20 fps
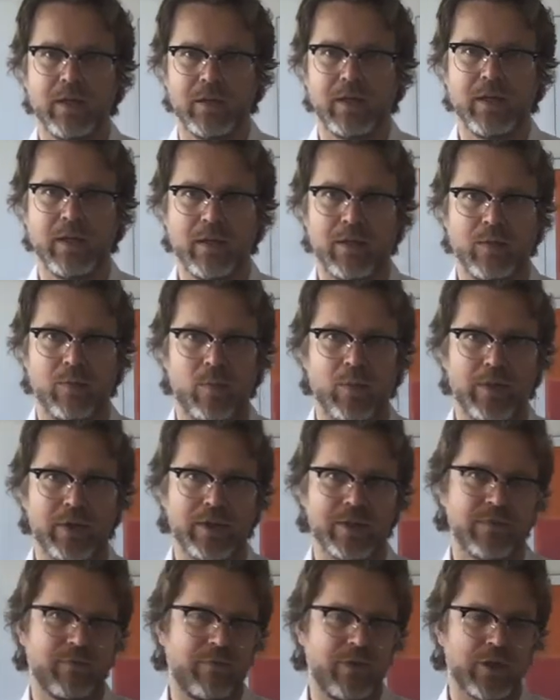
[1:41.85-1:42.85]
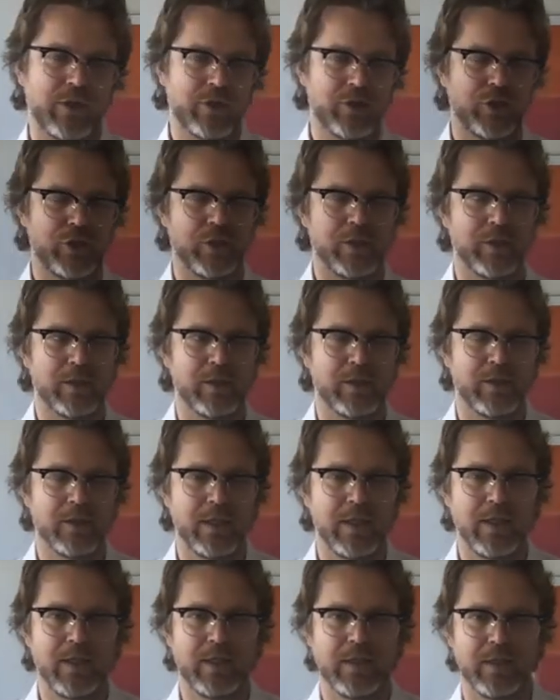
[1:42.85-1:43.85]
what its function
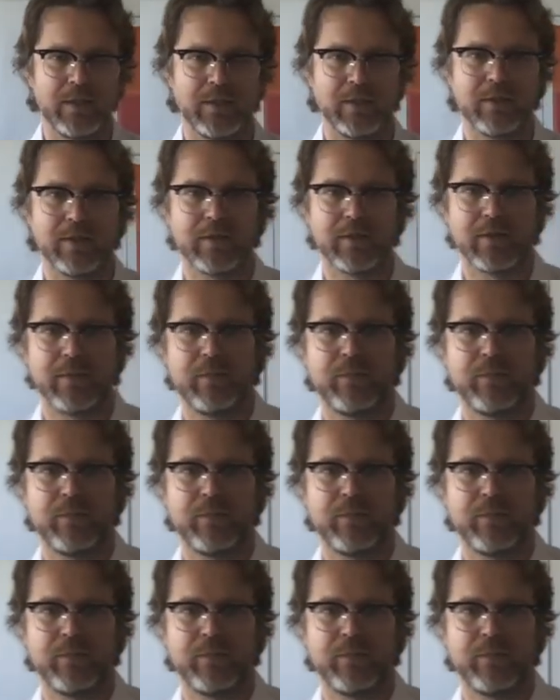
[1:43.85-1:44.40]
is.